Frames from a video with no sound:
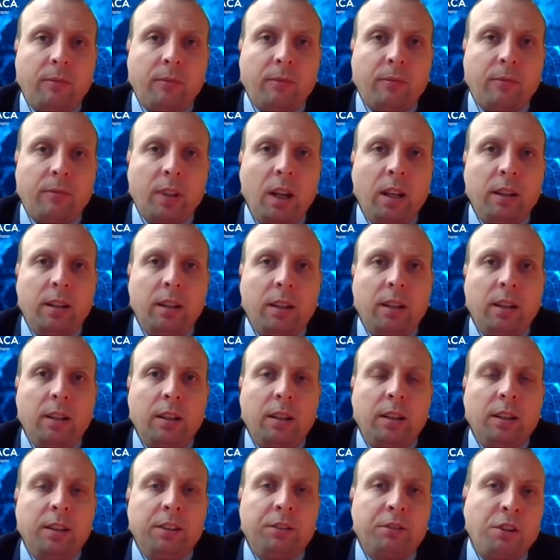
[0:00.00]
And
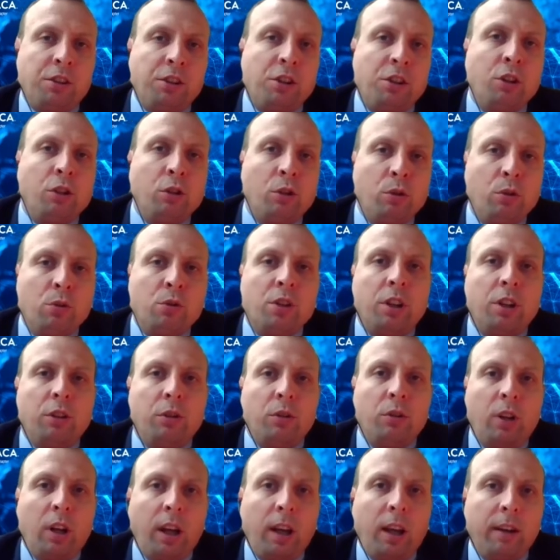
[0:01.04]
in Trust Introducer,
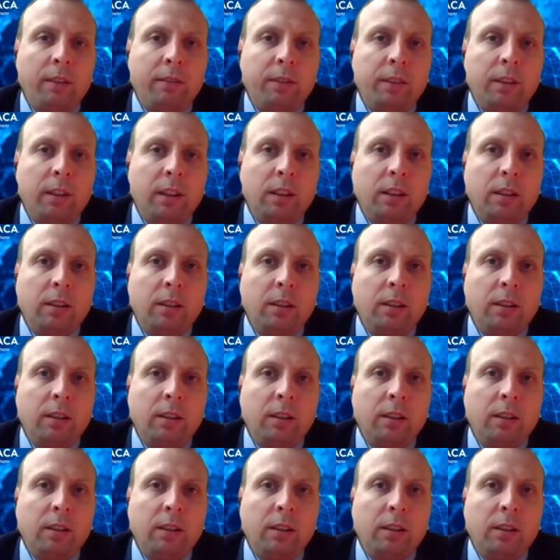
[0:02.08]
you have